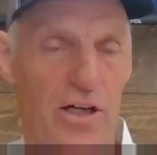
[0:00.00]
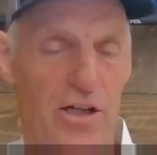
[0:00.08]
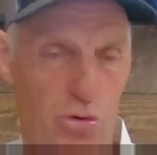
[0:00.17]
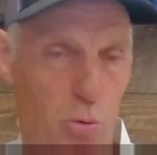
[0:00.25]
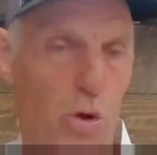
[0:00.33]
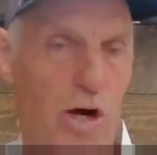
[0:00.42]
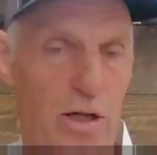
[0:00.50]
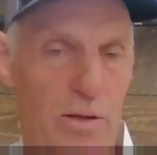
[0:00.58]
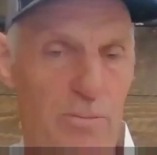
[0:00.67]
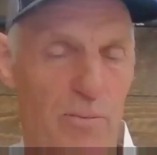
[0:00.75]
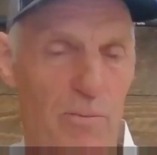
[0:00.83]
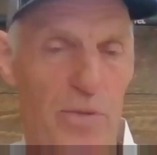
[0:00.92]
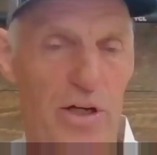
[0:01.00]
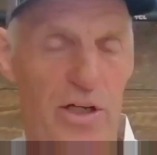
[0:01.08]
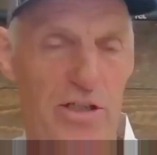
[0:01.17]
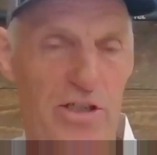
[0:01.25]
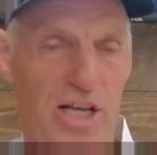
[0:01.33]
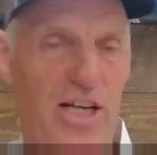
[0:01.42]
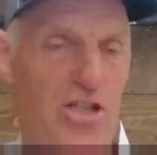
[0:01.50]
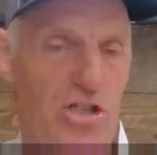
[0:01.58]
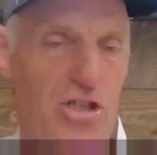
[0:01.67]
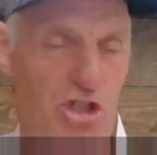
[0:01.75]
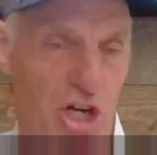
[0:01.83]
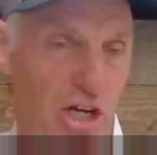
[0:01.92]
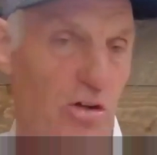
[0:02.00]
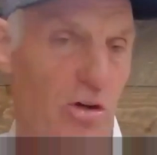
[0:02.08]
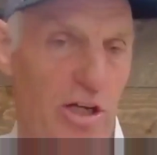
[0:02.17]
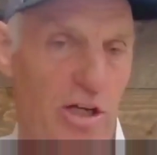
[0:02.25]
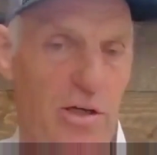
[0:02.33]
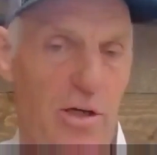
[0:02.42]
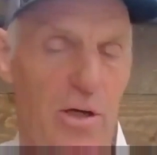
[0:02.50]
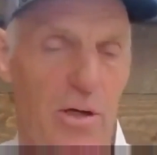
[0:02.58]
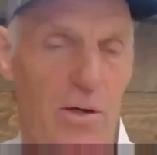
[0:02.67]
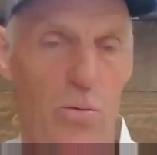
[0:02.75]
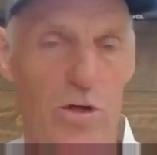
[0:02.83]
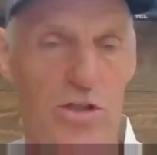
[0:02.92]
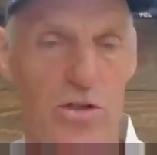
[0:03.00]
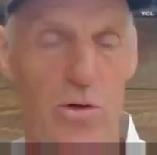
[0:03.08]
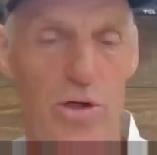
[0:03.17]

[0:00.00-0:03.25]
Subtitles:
as well, because that's generally what's